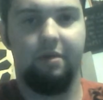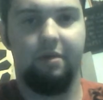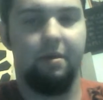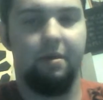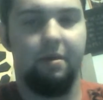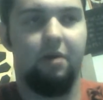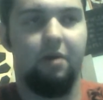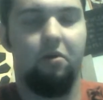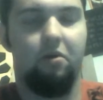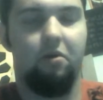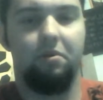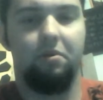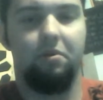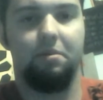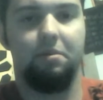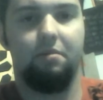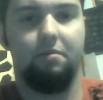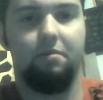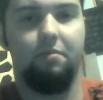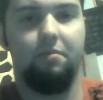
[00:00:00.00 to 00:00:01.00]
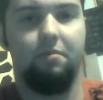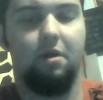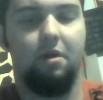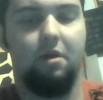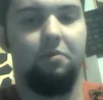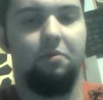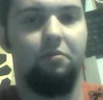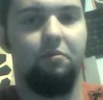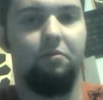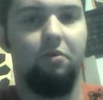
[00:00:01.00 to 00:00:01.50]
and they always
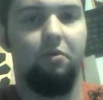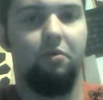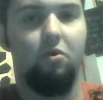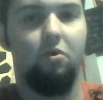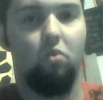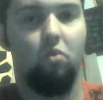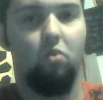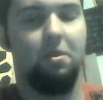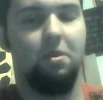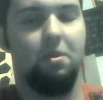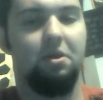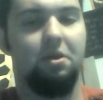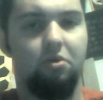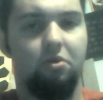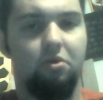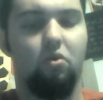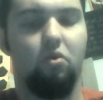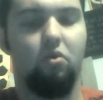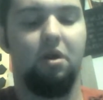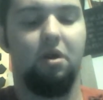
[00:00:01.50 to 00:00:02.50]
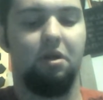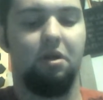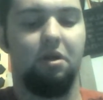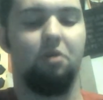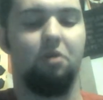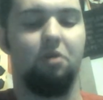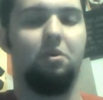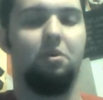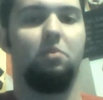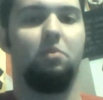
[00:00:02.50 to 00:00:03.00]
and what they do want to
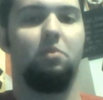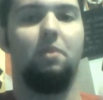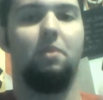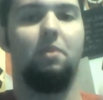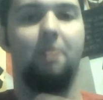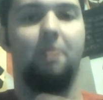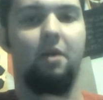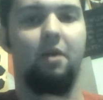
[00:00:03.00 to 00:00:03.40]
hear is what